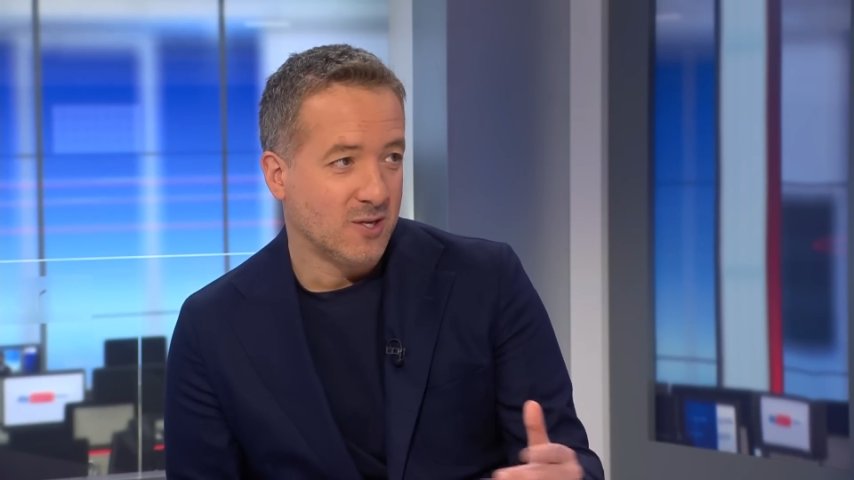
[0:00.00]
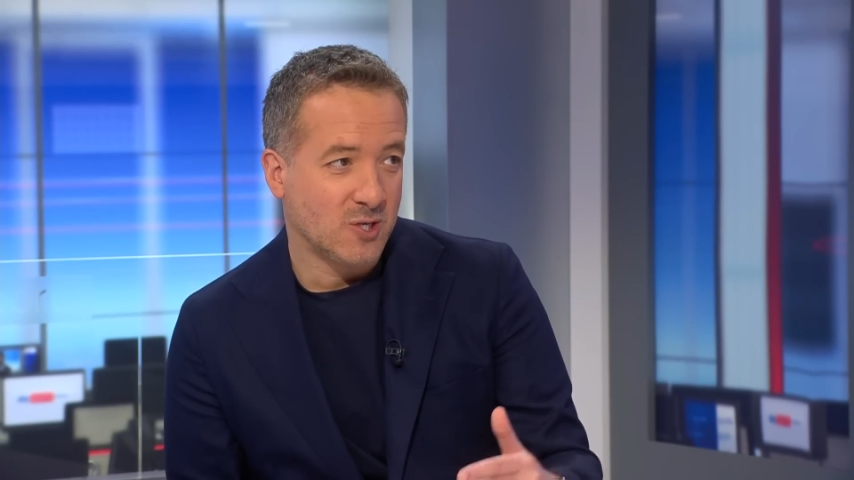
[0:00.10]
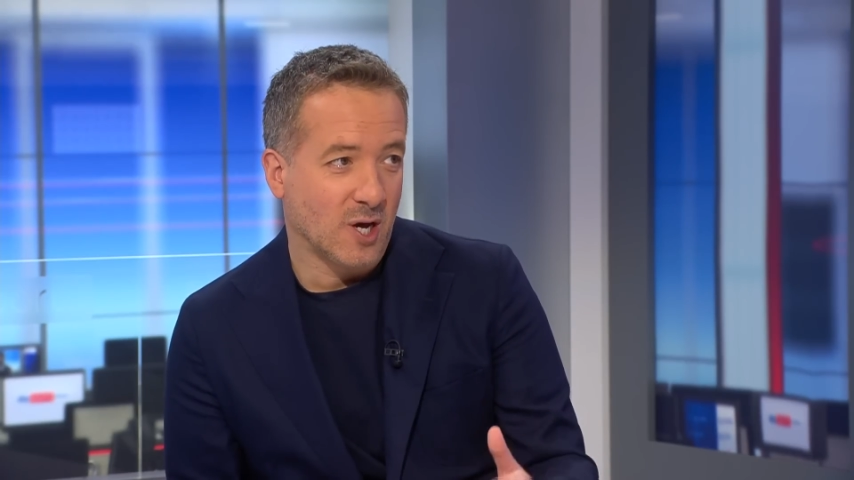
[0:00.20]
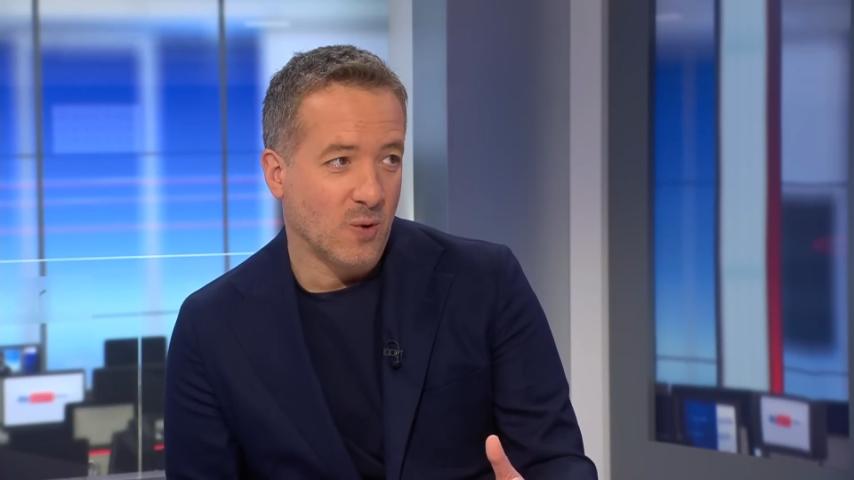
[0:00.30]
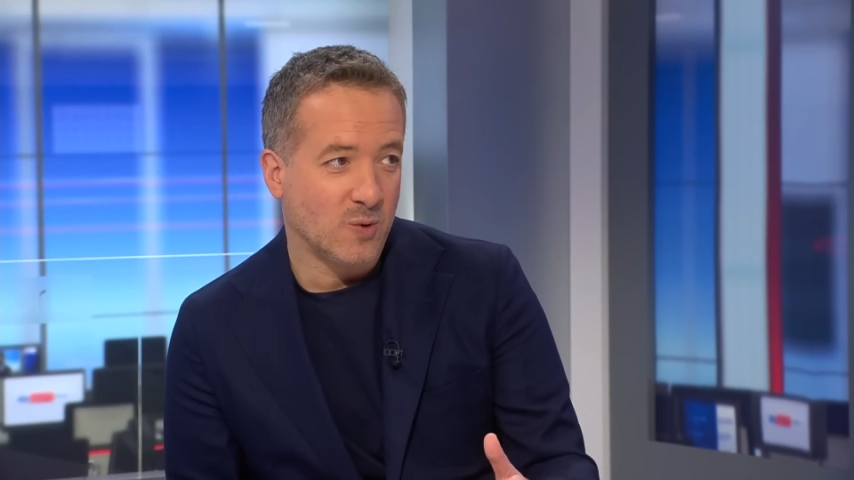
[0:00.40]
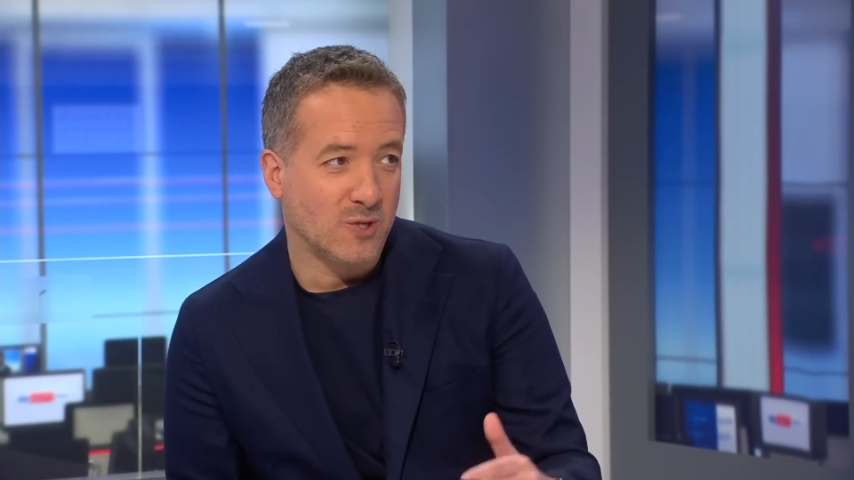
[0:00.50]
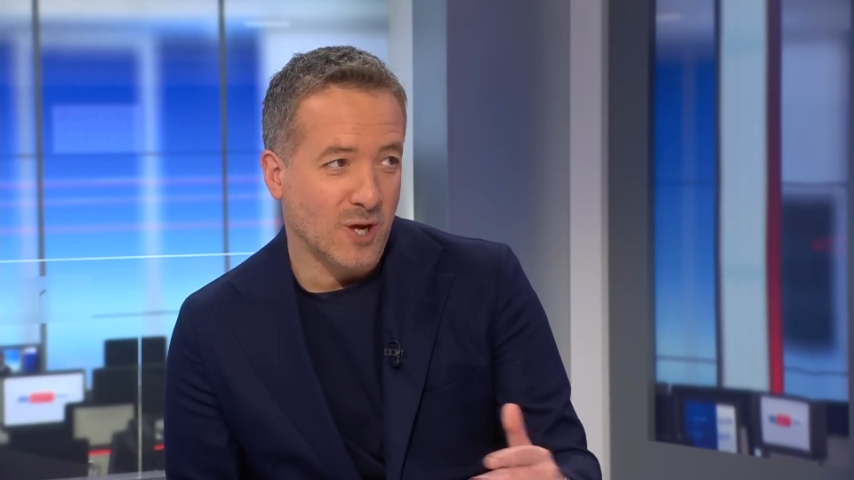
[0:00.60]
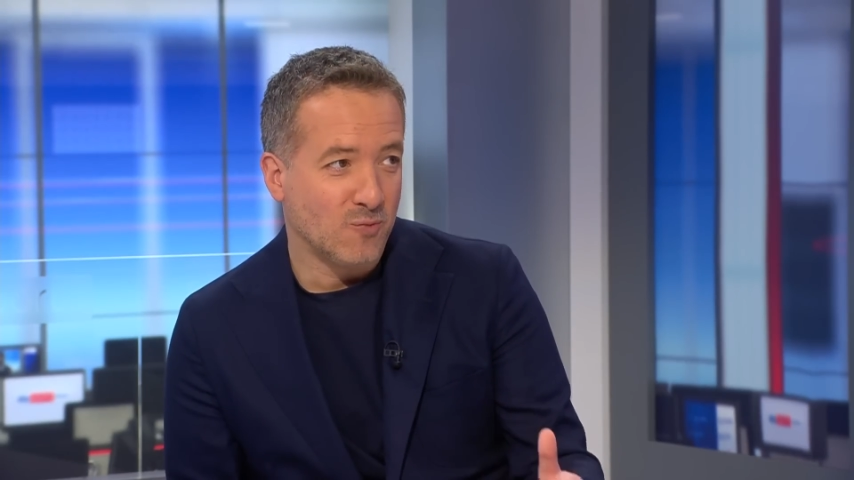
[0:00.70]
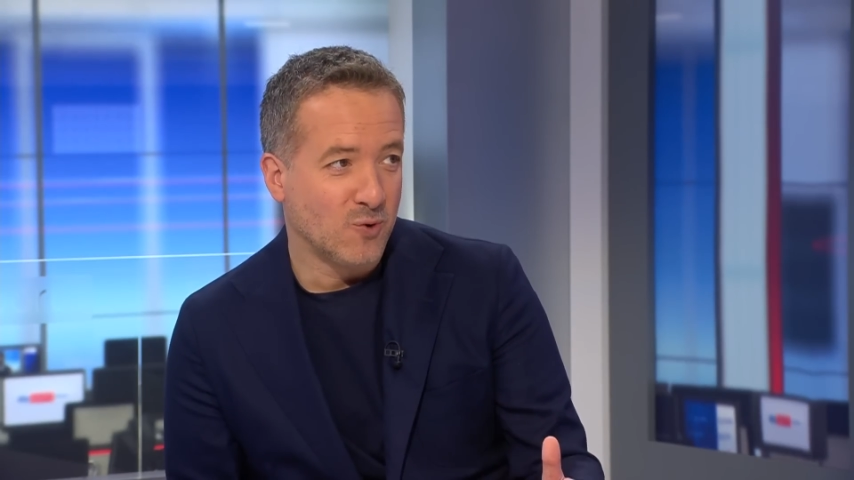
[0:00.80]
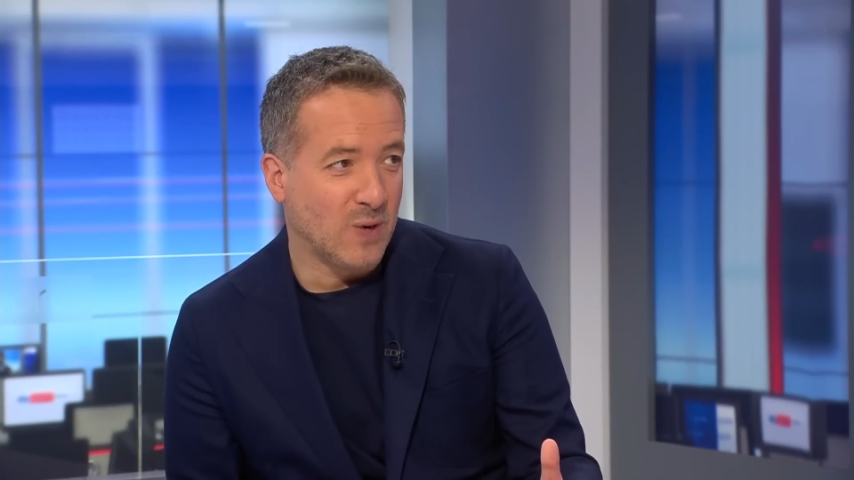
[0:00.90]
So
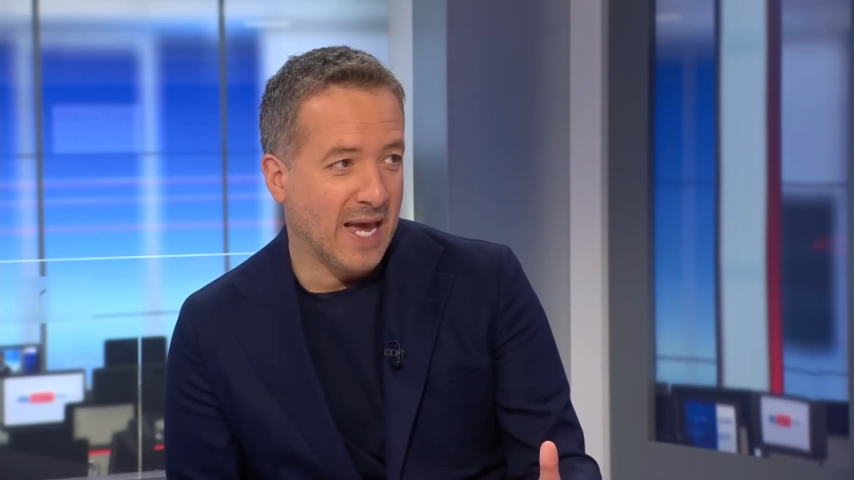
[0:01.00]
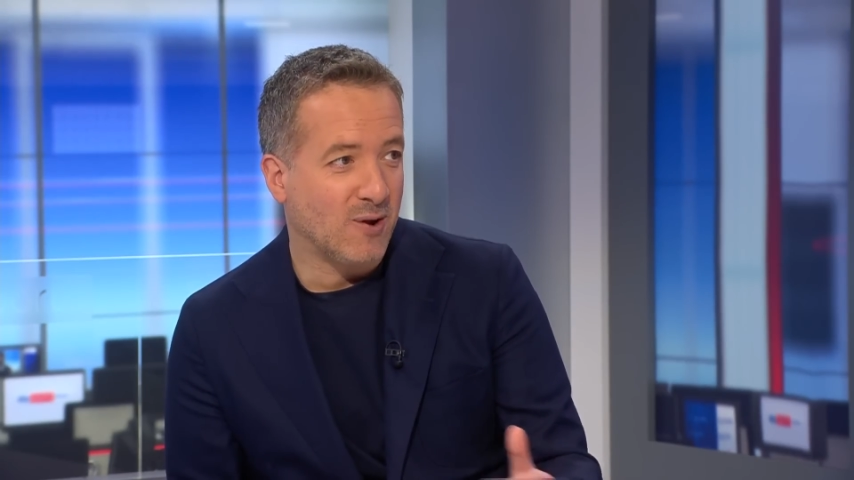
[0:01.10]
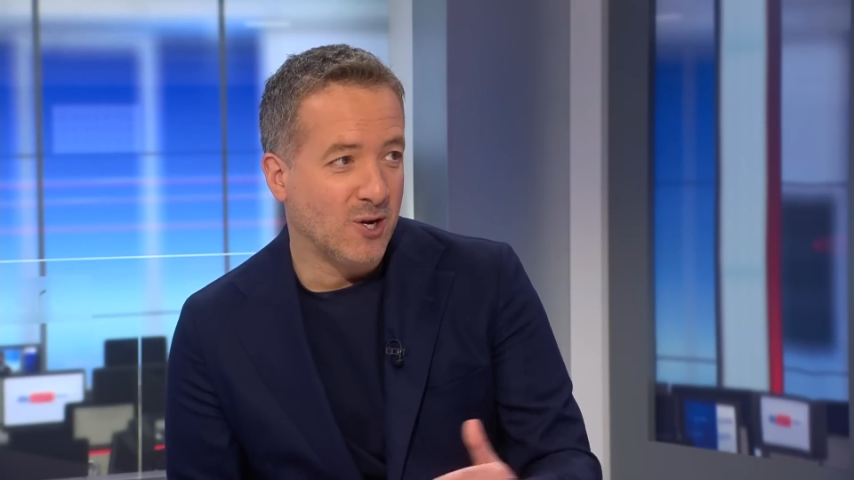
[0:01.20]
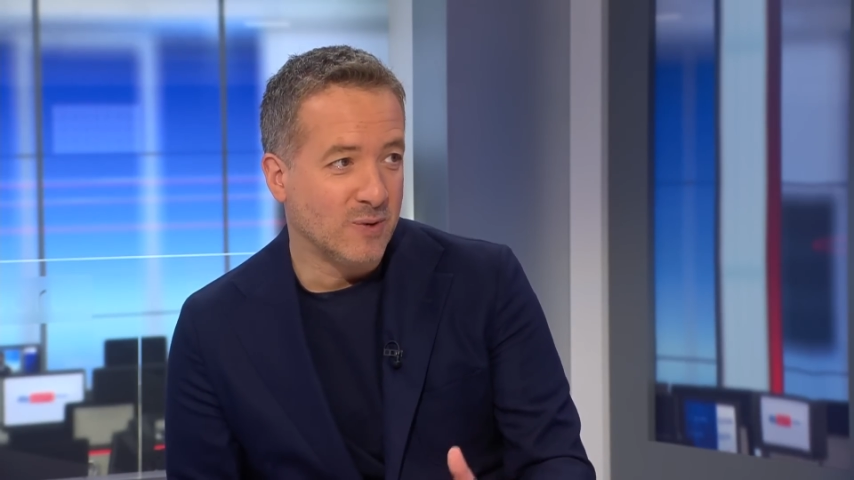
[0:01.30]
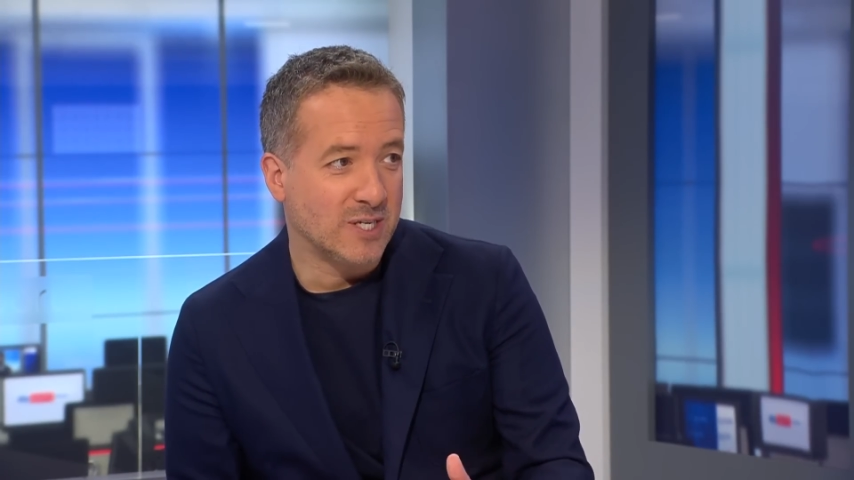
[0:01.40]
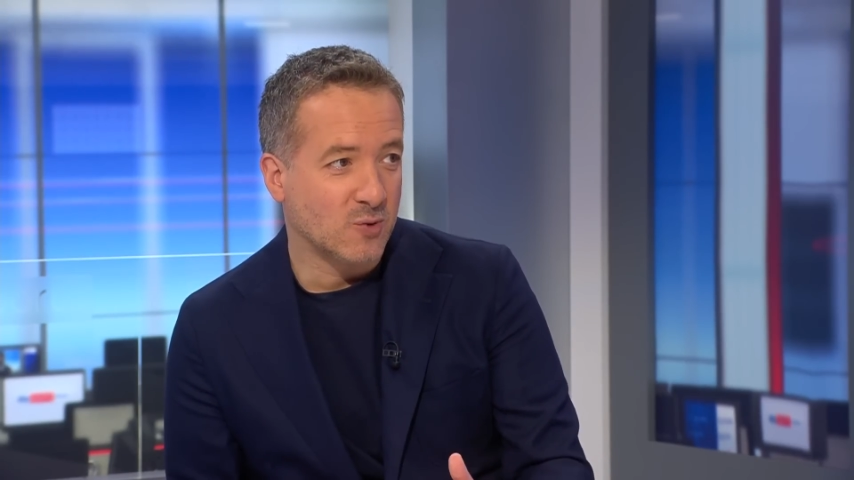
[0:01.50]
don't rule out Luis